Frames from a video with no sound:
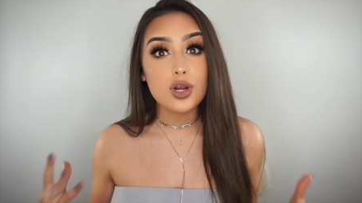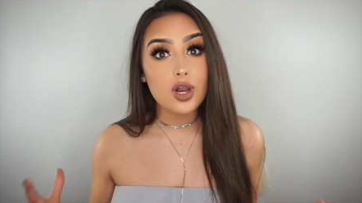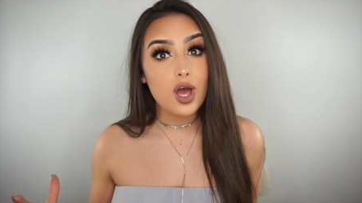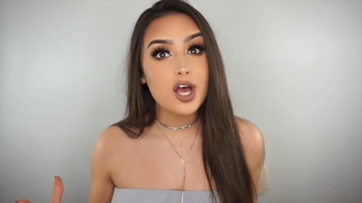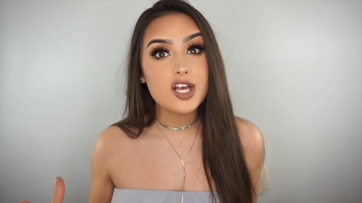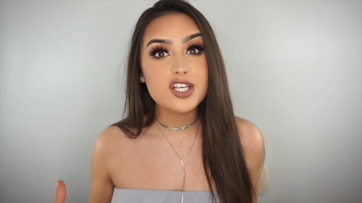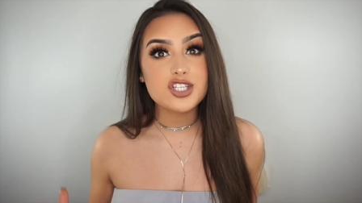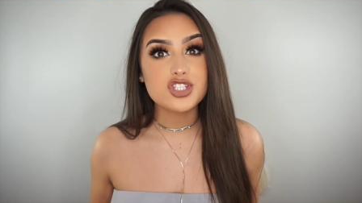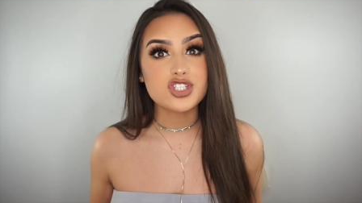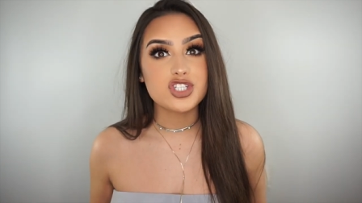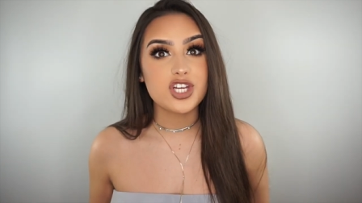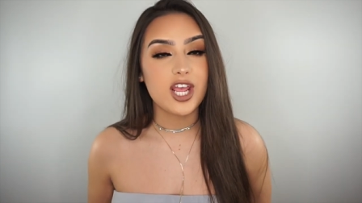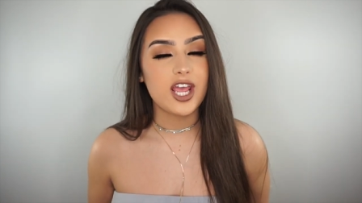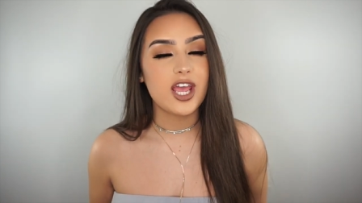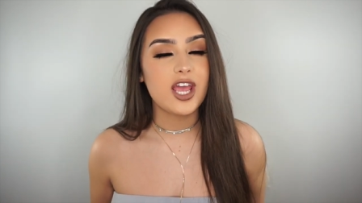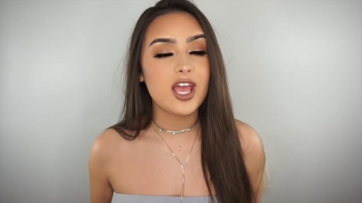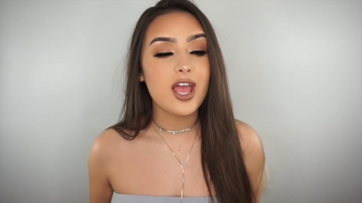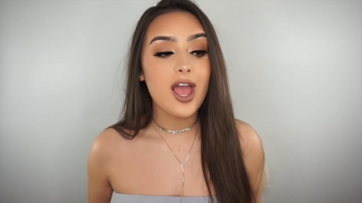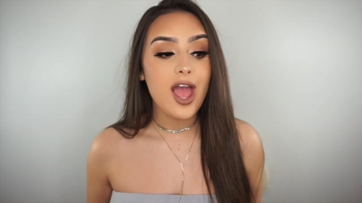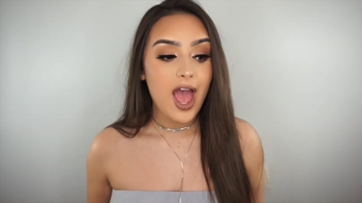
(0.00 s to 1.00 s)
last
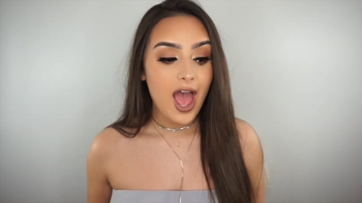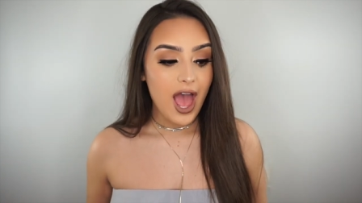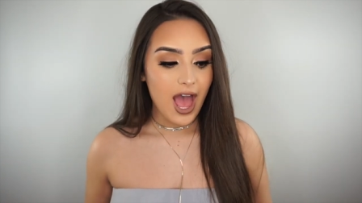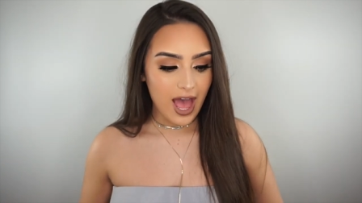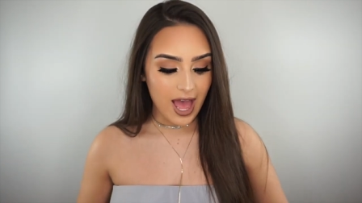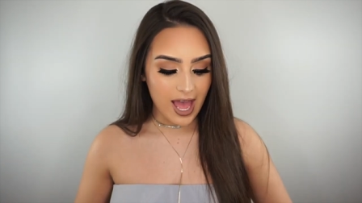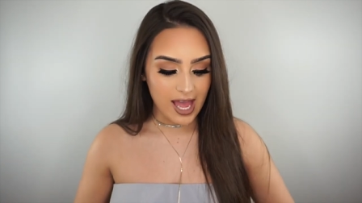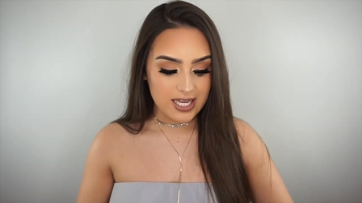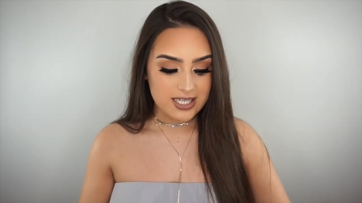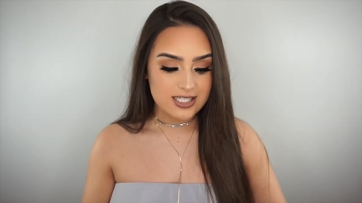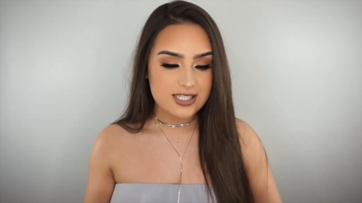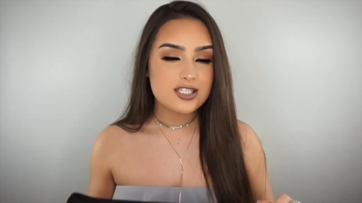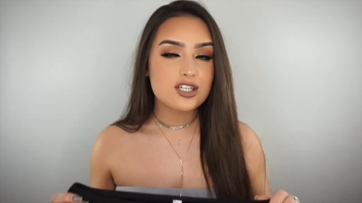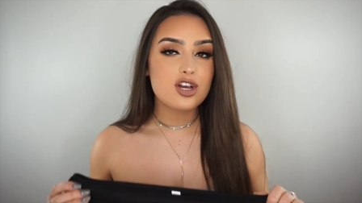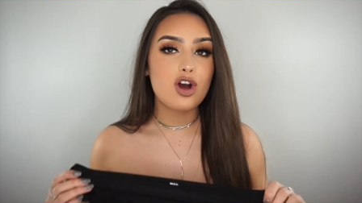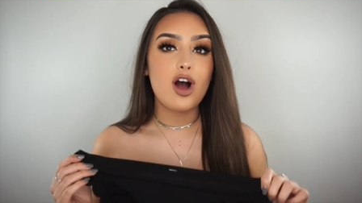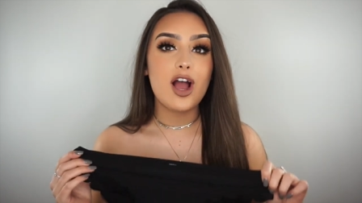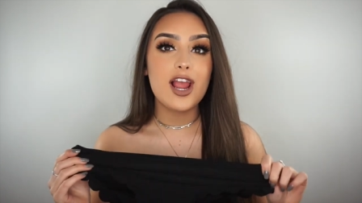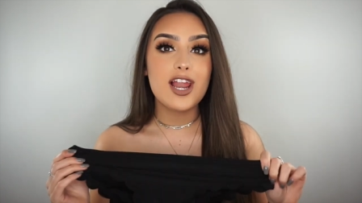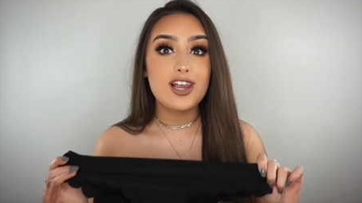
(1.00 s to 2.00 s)
year and
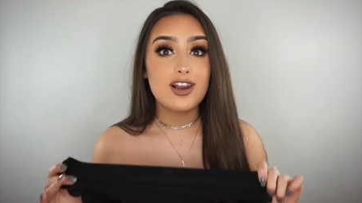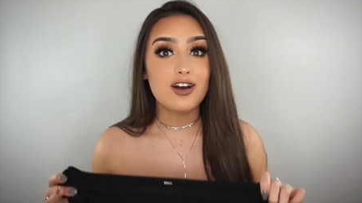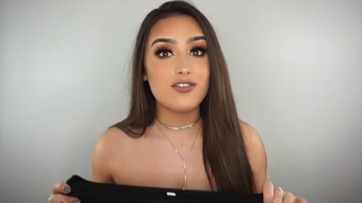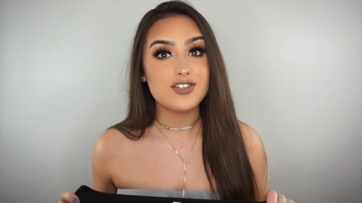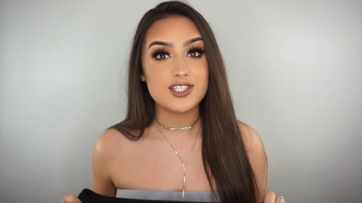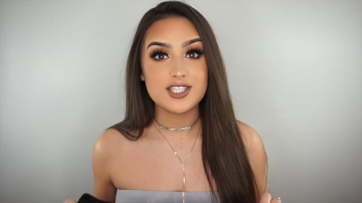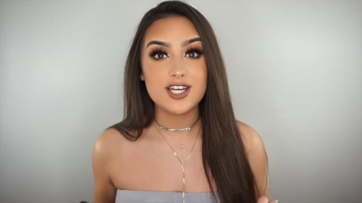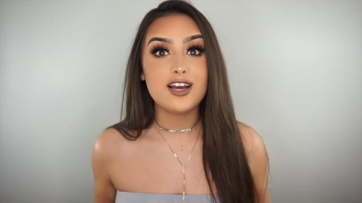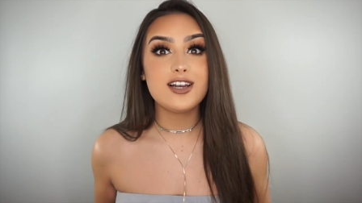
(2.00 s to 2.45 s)
I loved it.